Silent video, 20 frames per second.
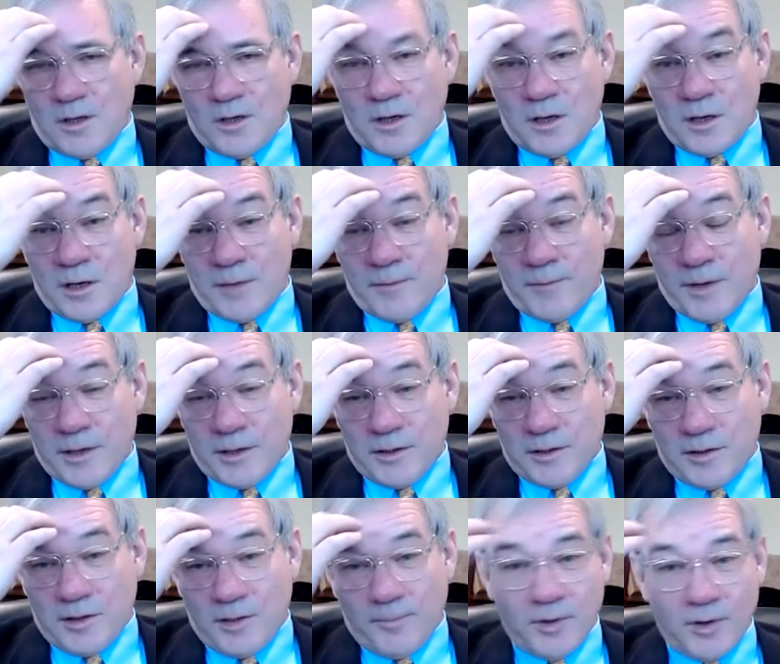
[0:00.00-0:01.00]
Um,
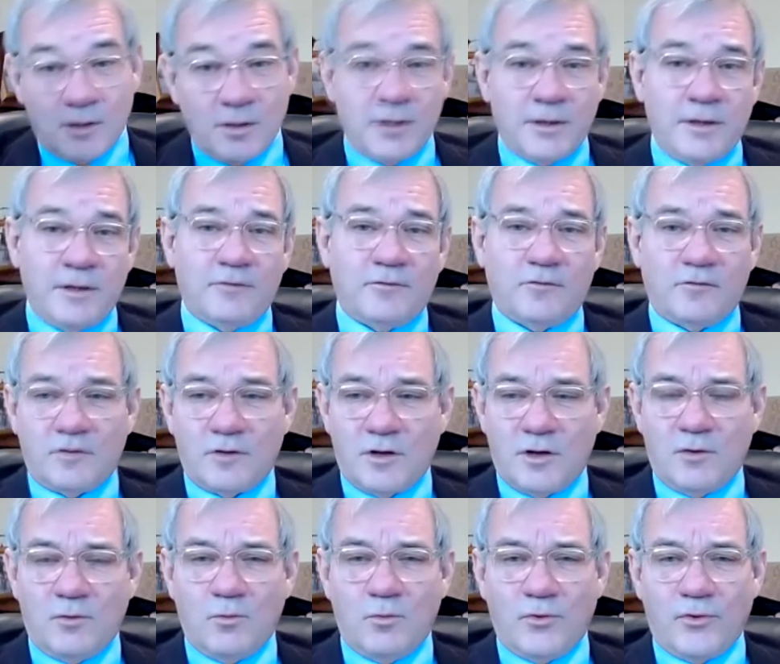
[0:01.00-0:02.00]
and typically it's
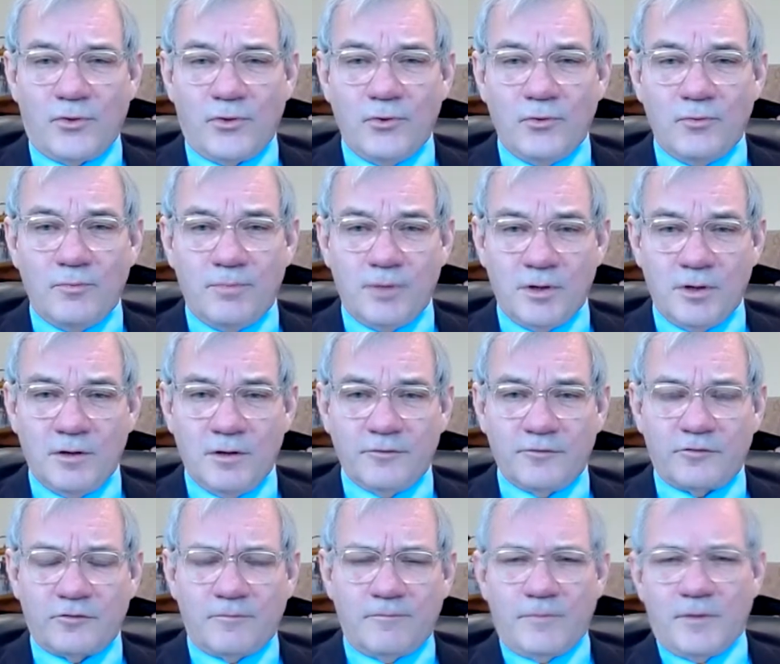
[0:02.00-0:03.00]
done with new bills.